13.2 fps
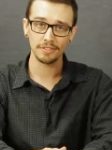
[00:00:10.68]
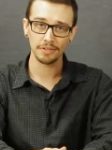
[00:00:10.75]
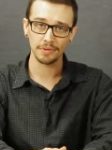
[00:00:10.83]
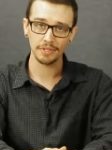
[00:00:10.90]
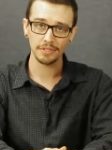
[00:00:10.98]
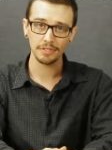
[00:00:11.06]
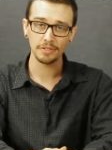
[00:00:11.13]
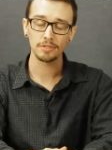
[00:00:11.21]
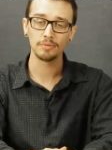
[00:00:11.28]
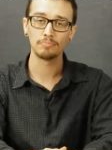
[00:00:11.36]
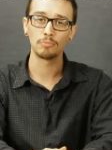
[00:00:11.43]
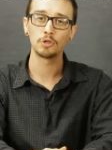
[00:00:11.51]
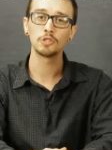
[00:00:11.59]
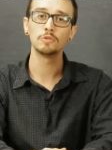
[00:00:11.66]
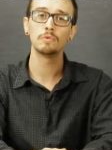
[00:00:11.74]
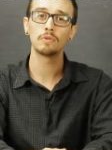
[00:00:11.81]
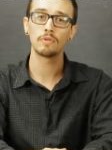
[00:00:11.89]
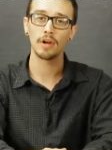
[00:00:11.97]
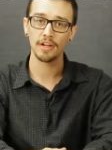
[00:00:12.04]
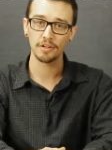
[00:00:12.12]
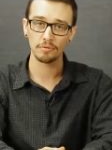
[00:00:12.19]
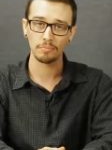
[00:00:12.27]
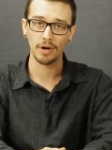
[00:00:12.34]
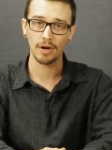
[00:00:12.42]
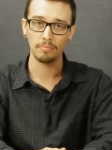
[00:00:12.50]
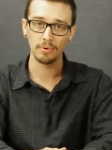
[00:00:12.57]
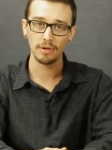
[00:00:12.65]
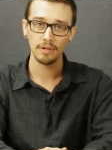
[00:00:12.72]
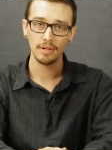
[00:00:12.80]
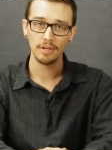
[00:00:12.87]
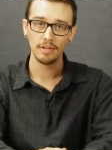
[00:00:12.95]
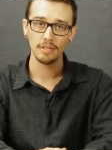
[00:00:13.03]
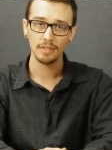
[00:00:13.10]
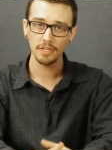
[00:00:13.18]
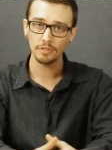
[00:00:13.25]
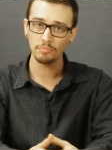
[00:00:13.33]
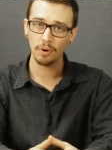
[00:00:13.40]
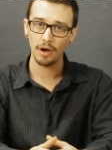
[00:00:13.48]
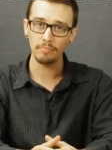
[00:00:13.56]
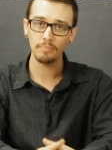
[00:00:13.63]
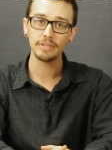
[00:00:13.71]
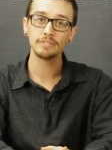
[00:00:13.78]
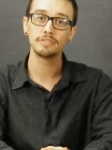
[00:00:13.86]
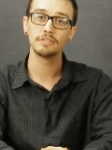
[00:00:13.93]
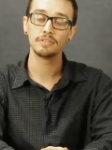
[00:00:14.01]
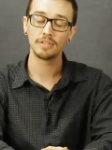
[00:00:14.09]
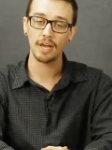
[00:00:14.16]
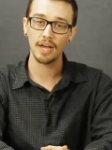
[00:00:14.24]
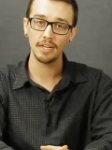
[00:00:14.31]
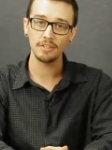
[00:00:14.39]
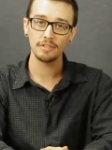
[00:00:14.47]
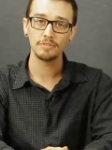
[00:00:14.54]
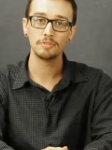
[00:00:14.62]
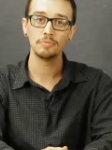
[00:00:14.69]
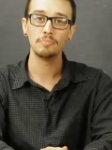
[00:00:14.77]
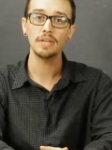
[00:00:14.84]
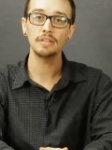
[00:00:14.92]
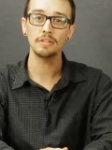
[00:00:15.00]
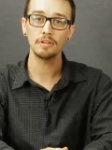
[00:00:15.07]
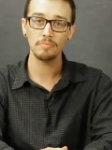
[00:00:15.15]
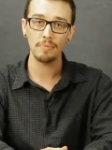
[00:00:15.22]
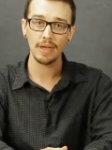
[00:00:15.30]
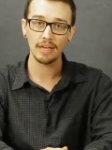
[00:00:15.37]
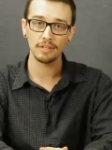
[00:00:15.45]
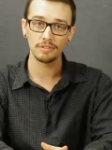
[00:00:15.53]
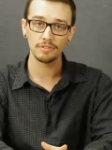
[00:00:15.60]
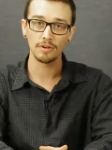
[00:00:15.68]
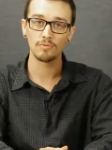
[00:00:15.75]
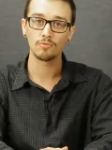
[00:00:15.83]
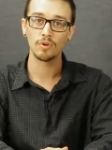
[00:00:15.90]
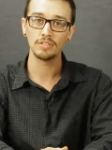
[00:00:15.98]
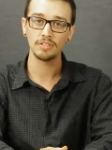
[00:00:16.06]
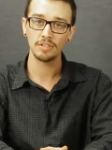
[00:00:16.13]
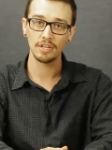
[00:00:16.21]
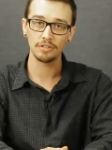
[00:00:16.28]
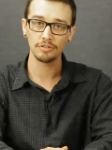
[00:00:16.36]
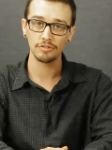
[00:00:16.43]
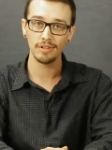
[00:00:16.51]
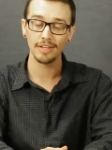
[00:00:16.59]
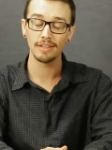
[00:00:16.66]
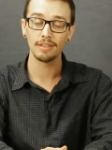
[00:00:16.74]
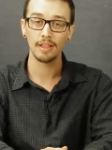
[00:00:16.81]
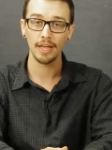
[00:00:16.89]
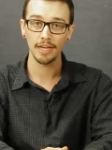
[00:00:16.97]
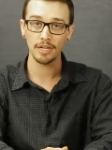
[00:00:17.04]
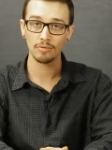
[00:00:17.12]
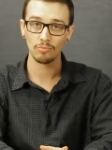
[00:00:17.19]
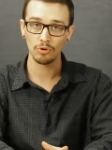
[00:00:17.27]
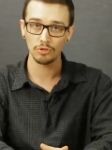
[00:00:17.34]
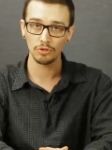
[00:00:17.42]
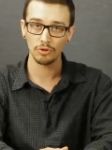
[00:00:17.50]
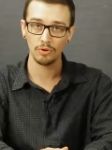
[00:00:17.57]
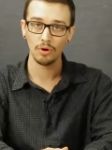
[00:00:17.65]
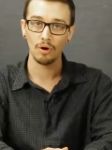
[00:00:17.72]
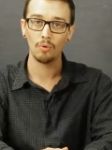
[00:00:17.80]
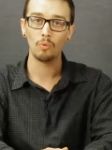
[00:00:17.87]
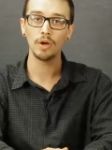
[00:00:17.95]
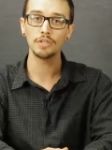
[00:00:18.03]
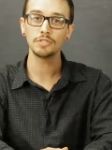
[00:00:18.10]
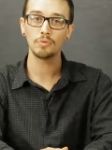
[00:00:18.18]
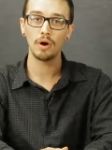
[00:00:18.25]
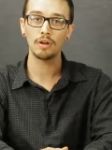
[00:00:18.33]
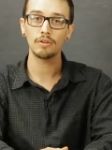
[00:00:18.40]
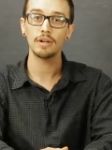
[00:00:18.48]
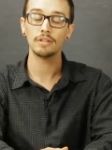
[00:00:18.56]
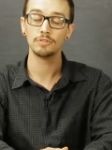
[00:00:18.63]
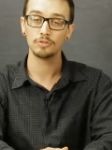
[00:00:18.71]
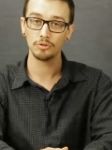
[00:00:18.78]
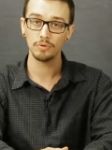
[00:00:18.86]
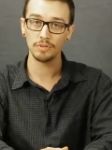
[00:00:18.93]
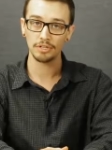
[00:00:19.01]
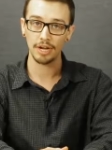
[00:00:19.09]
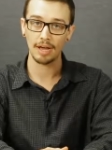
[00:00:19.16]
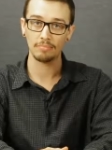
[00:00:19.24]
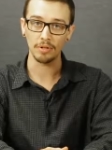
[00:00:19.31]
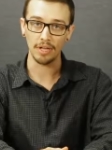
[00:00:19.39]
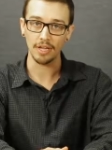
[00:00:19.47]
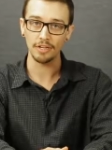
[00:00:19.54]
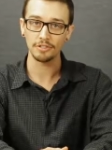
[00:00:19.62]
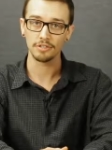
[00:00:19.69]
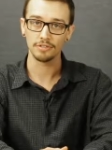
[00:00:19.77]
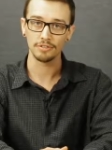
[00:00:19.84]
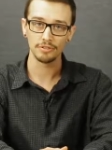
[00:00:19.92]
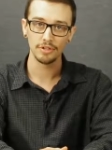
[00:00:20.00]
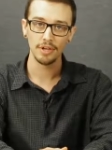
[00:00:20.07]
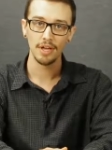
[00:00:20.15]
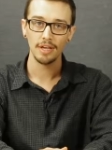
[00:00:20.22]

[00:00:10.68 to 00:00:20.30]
series submersible grinder pump. This pump is designed to meet the demands of residential and light commercial wastewater and sewage applications.